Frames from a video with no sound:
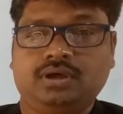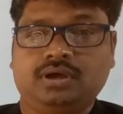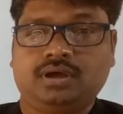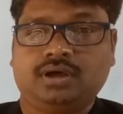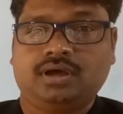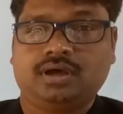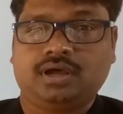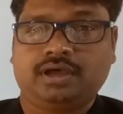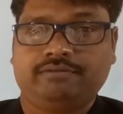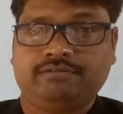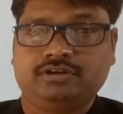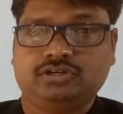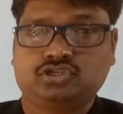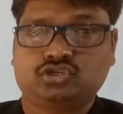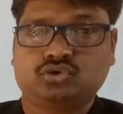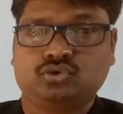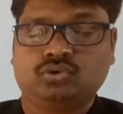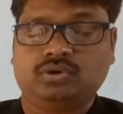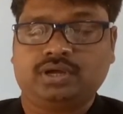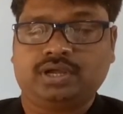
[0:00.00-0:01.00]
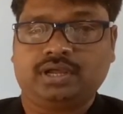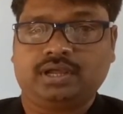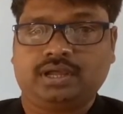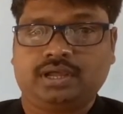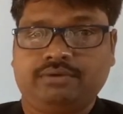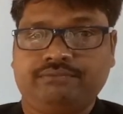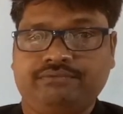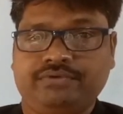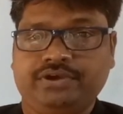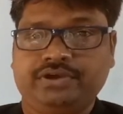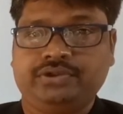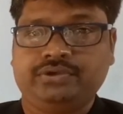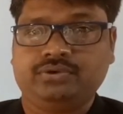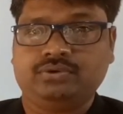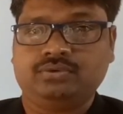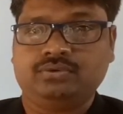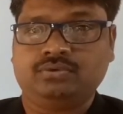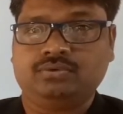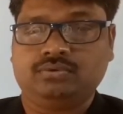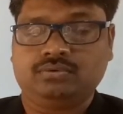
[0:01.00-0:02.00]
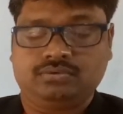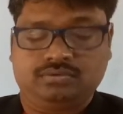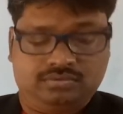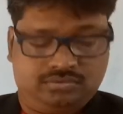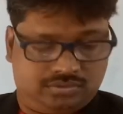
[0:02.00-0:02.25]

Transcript: I will show a video,